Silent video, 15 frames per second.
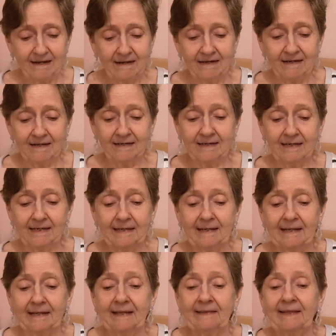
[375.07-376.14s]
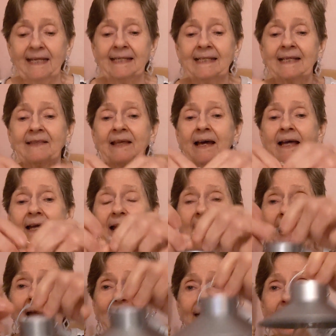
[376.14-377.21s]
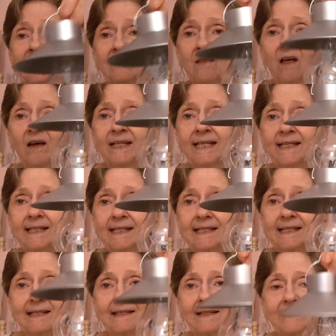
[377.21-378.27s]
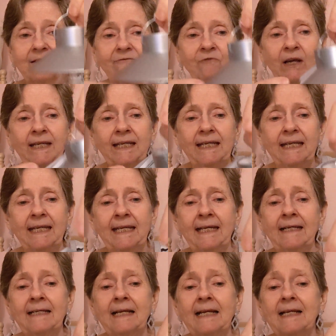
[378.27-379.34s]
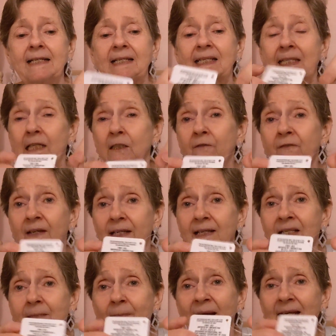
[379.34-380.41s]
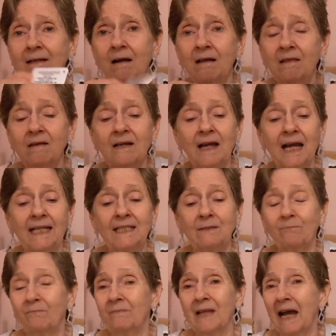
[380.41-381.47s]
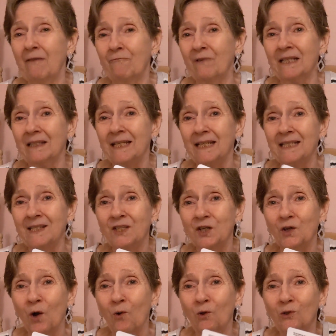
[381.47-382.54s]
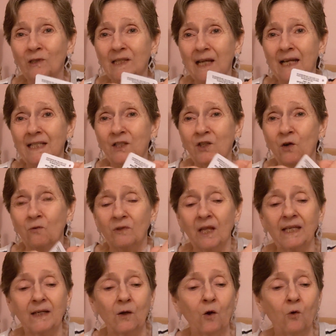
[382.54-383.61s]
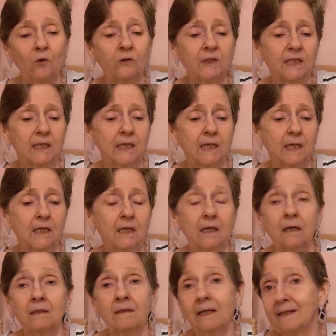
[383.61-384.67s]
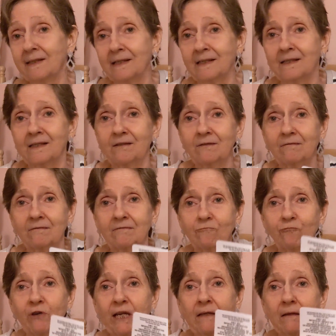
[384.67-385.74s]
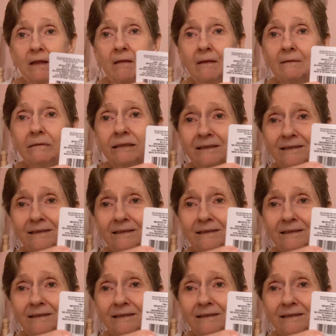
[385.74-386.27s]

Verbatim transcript: Uh, these are the hanging lights right here. Silver is my color. I'm not really into gold. I don't like gold unless it's real.